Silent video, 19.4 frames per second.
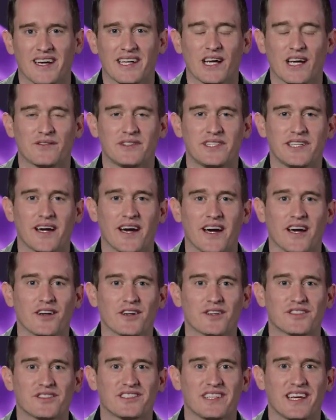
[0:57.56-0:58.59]
Now, Tee, I
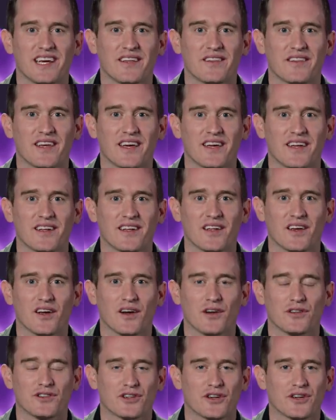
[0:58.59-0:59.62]
understand that
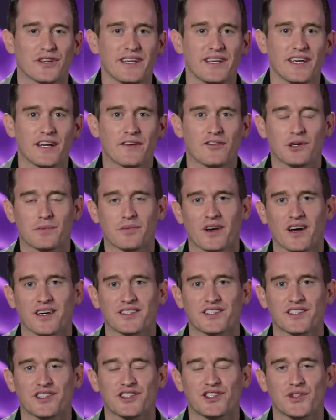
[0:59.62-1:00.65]
during the interview
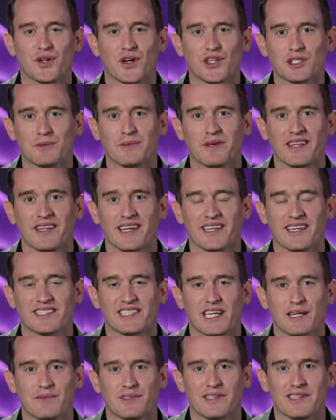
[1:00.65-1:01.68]
process, you ultimately
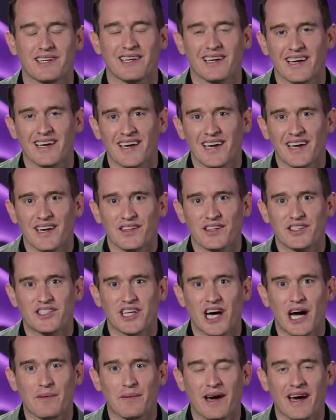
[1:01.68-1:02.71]
accepted the
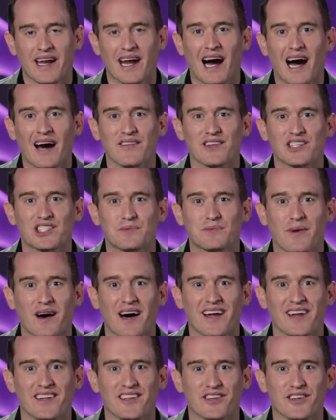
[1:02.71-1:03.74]
job kind of on the
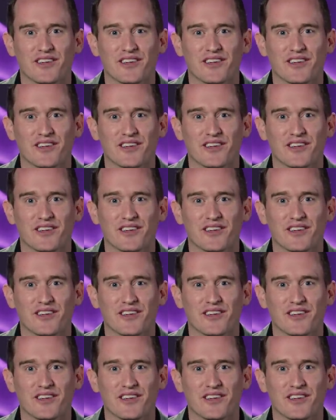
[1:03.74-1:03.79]
spot